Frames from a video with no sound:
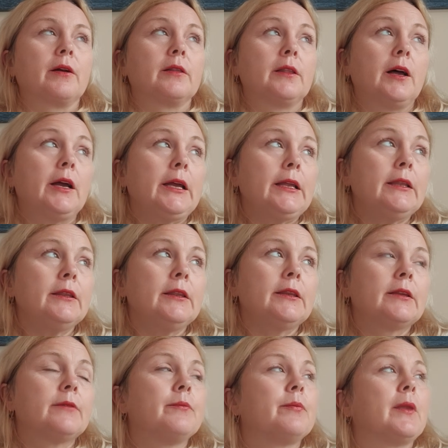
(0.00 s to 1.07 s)
client,
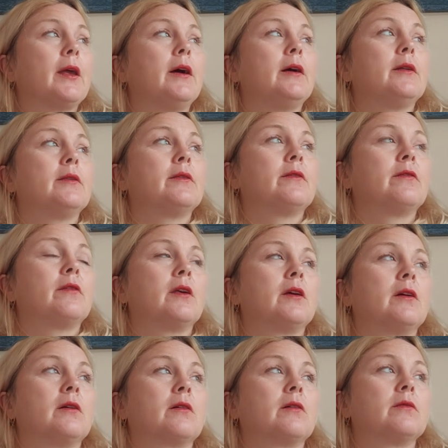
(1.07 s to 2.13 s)
and
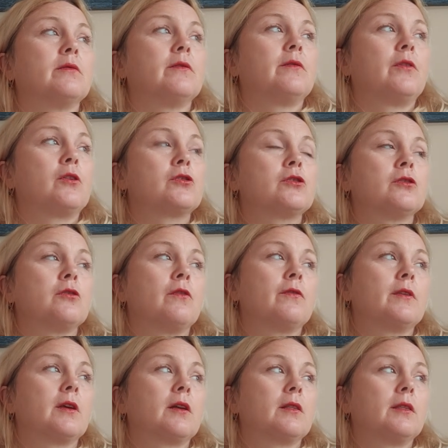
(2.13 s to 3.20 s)
the version of
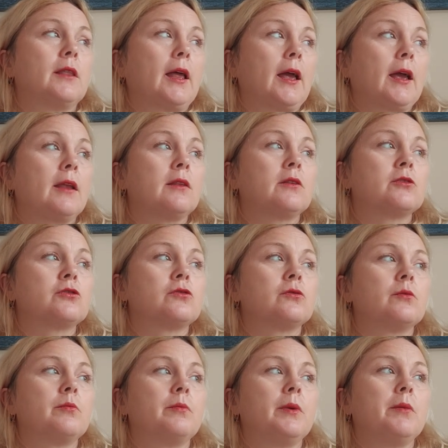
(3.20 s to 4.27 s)
the client
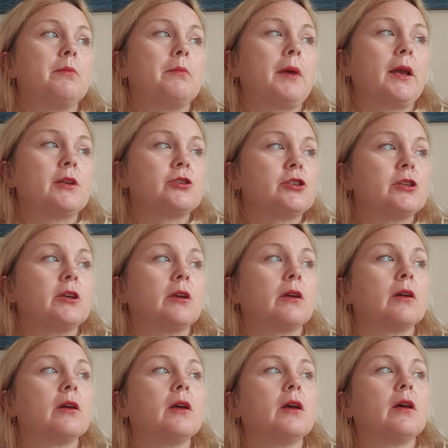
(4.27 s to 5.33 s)
should be matching
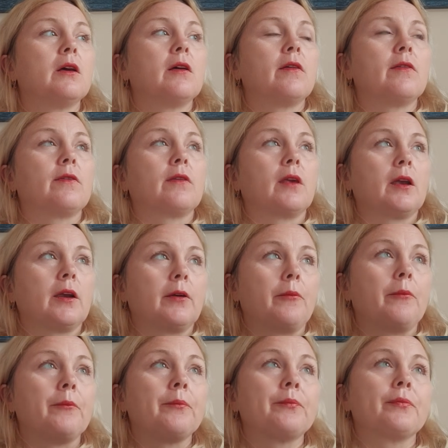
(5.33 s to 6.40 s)
the
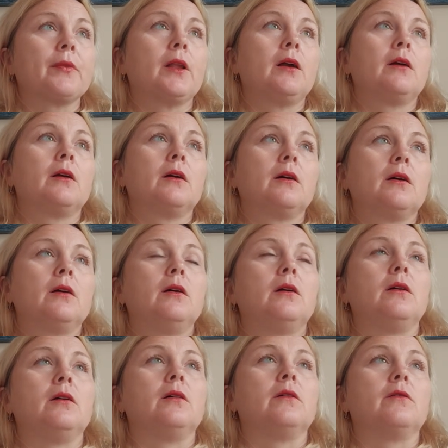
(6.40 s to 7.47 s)

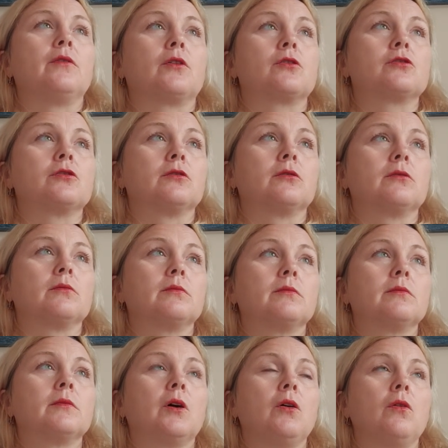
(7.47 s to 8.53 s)
version
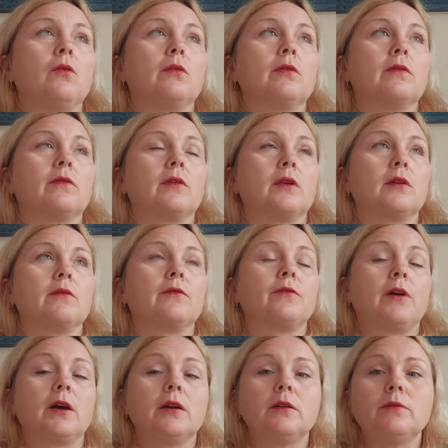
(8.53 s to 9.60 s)
on the
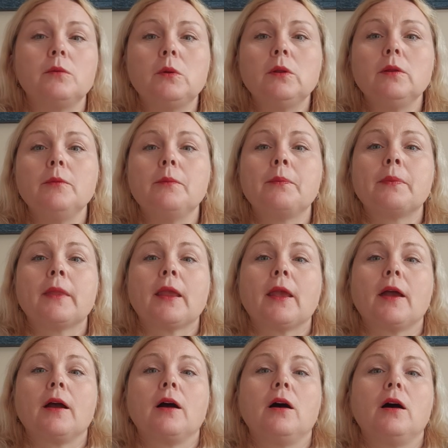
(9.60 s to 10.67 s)
firewall.
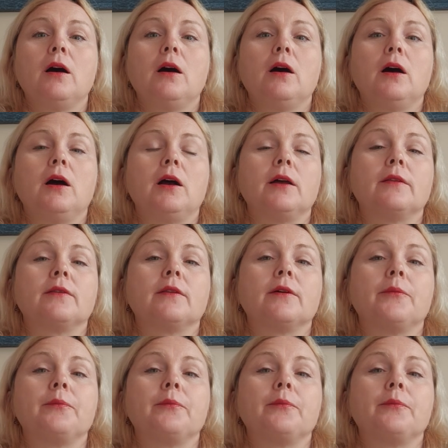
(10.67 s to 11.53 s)
And